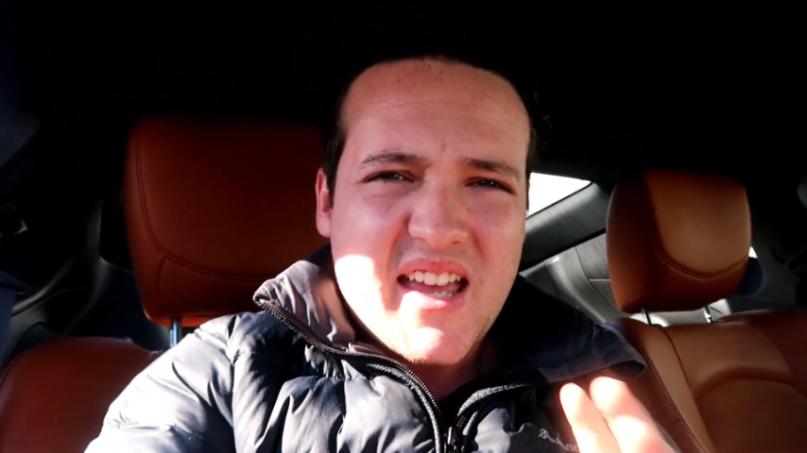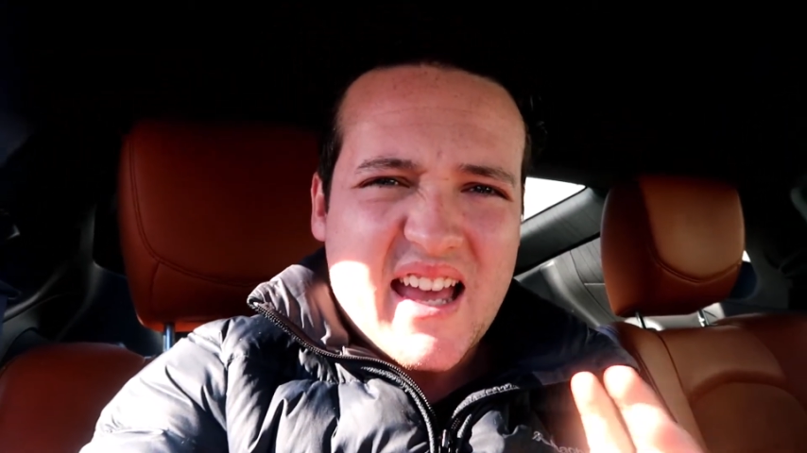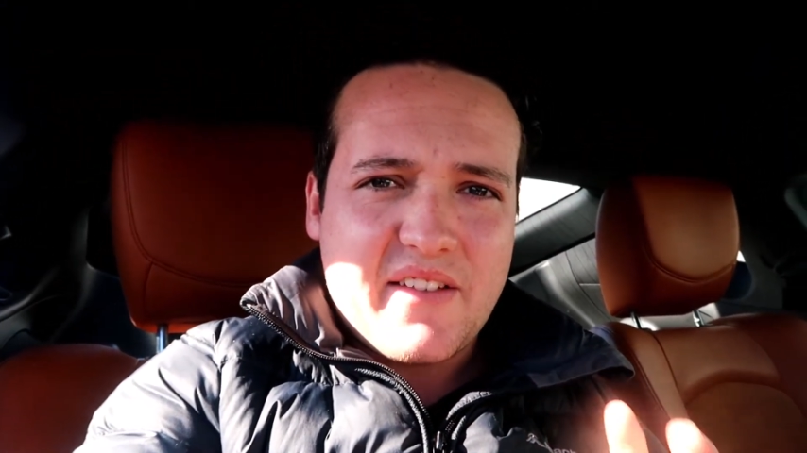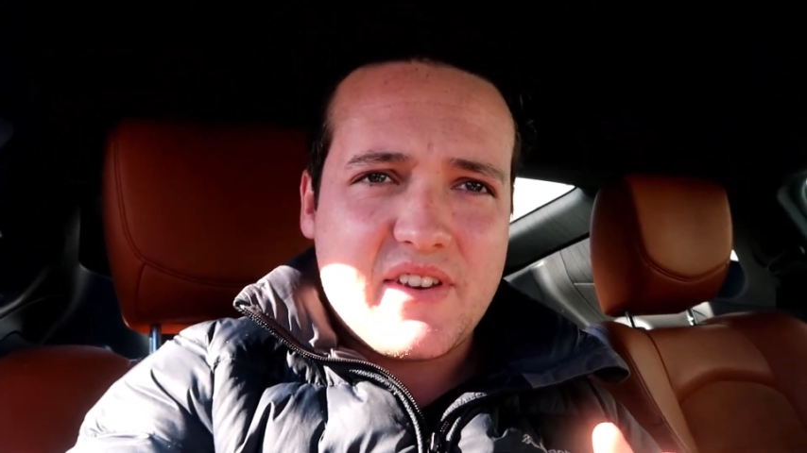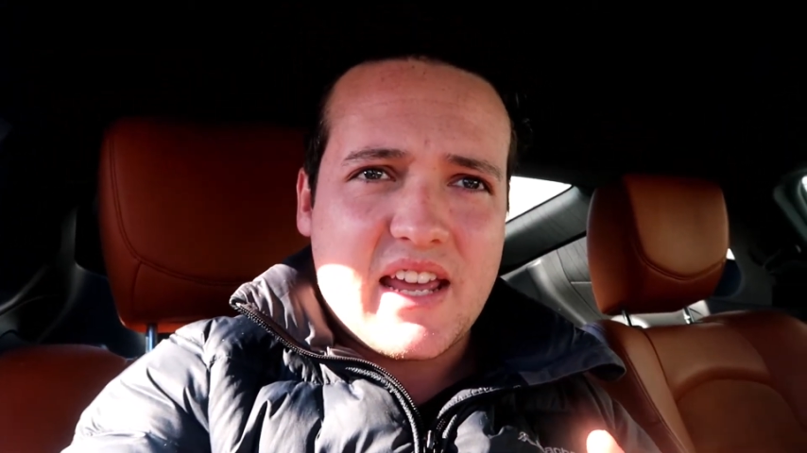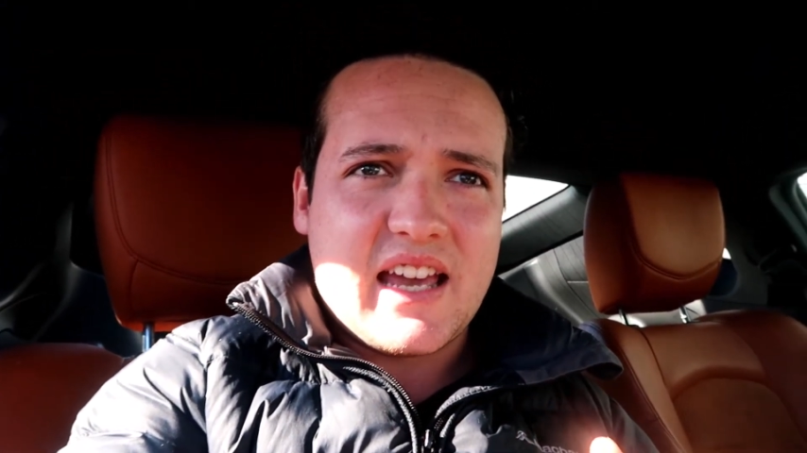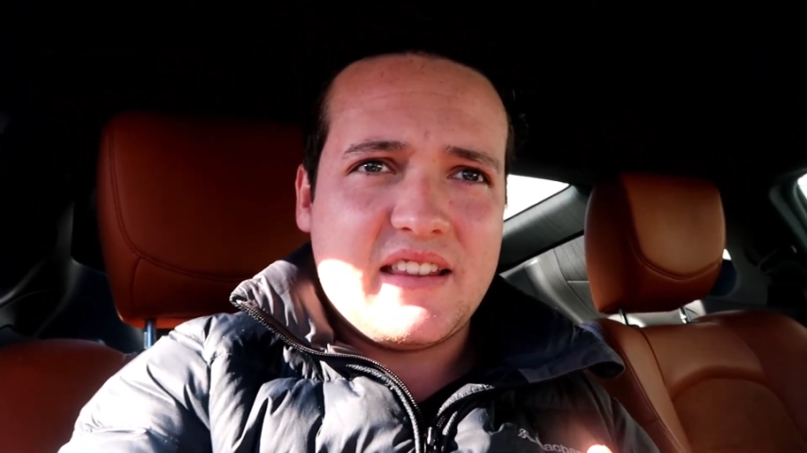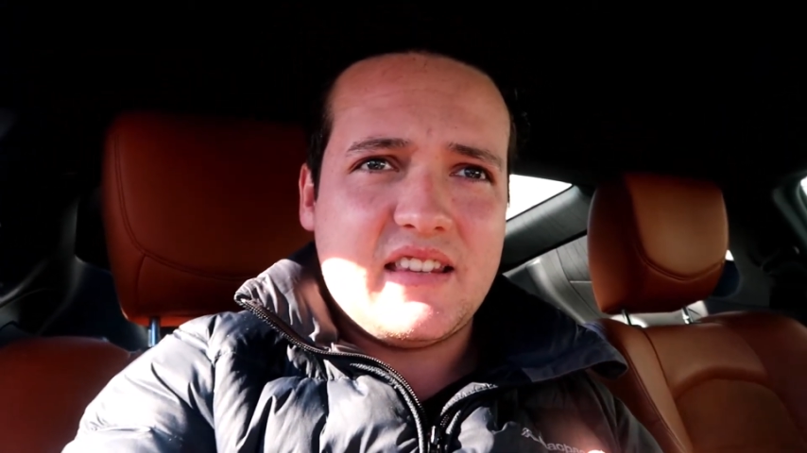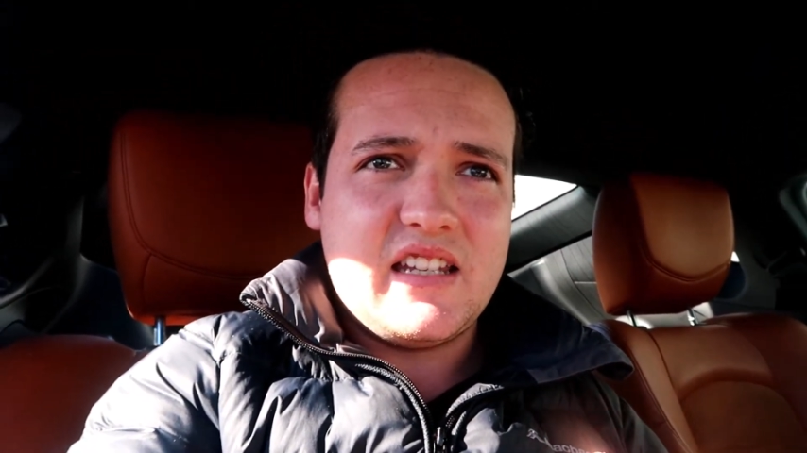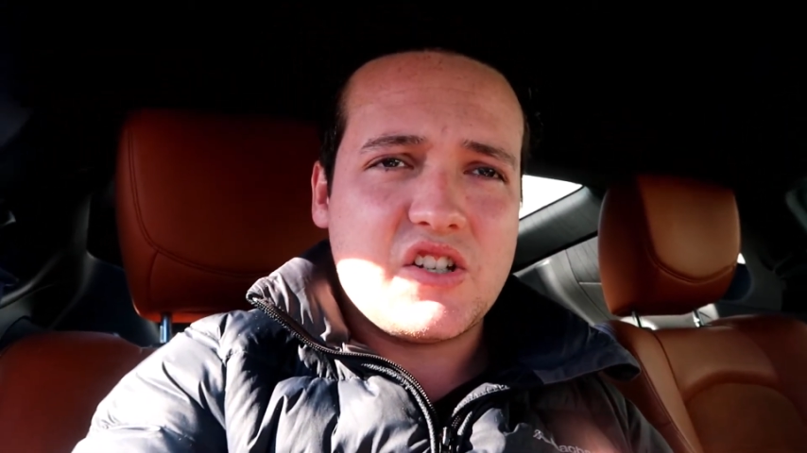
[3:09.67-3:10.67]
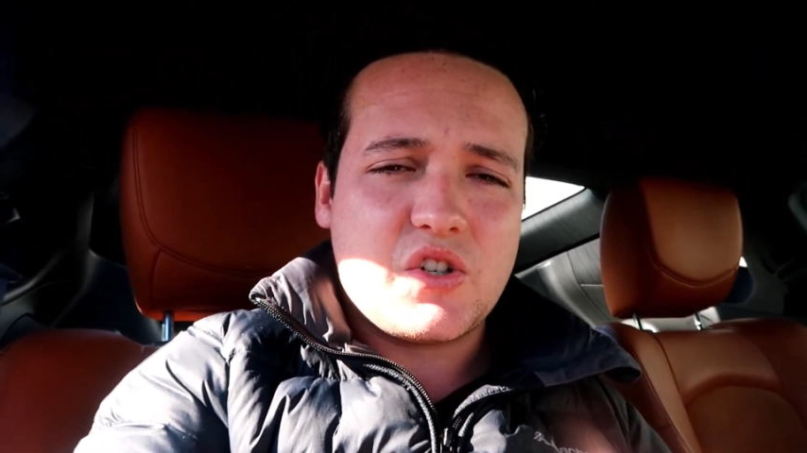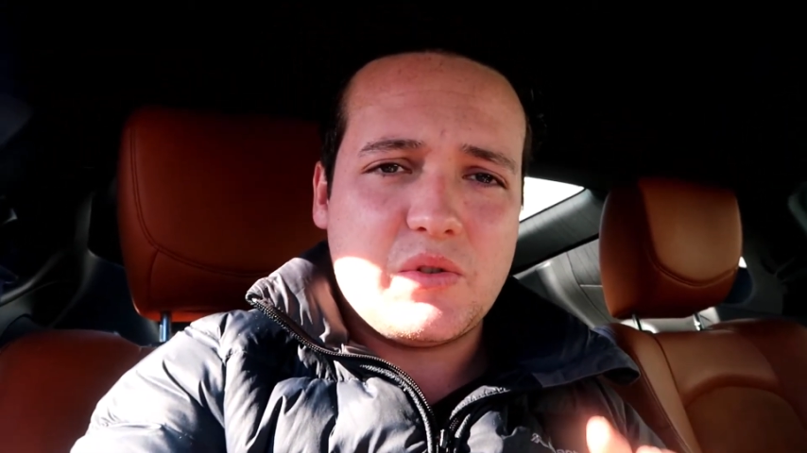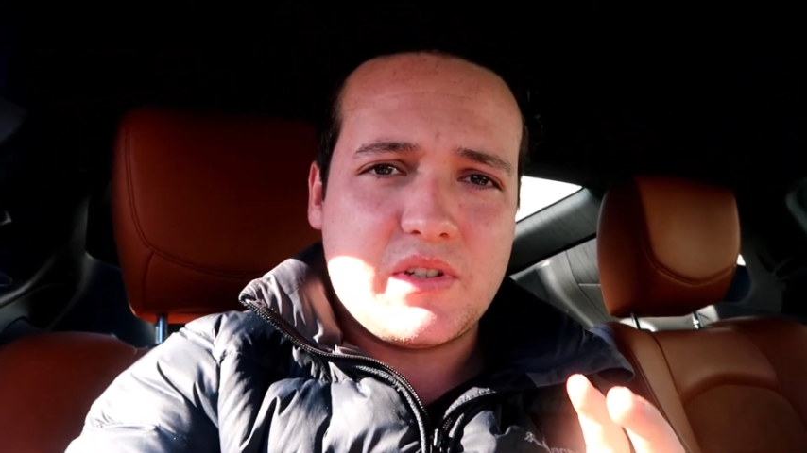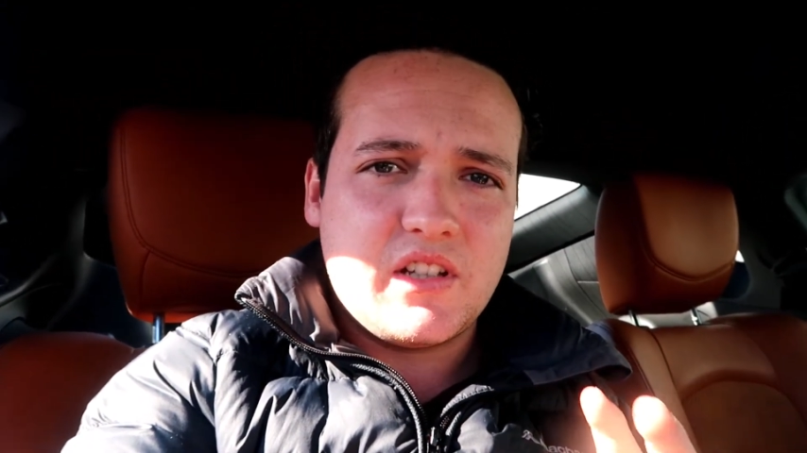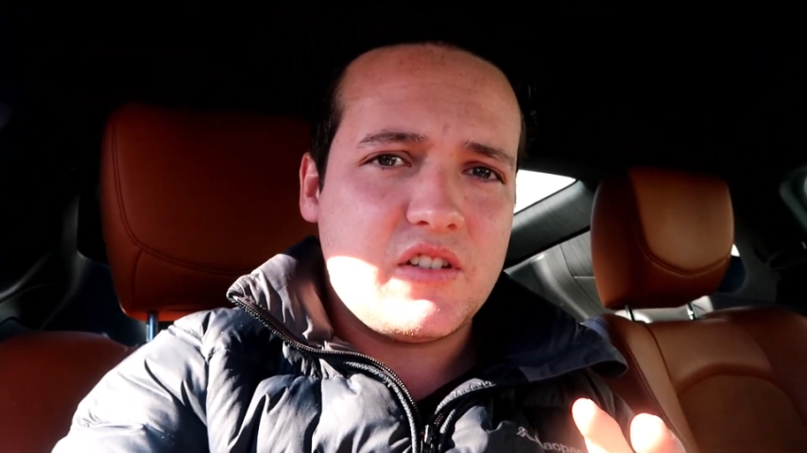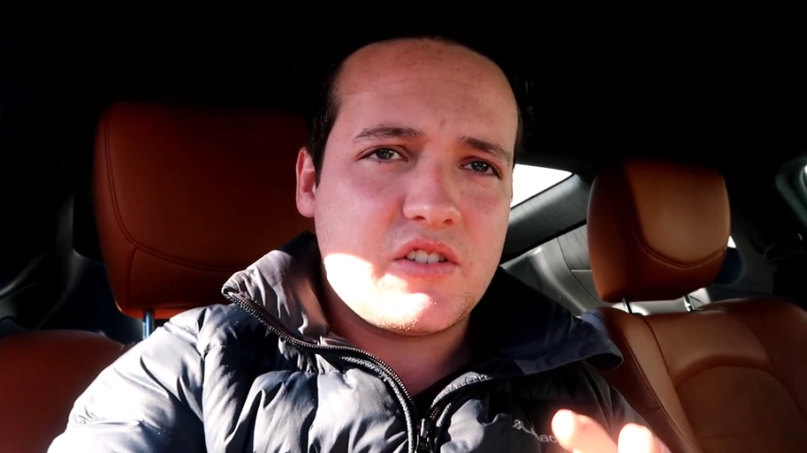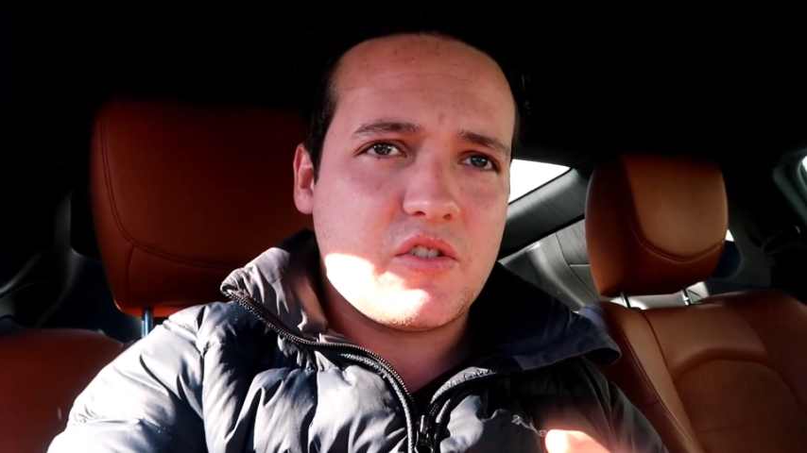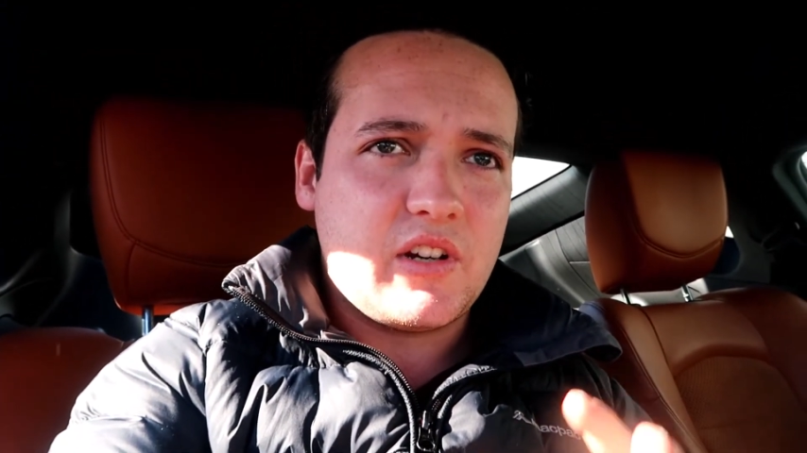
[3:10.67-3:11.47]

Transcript: I haven't had the issue since or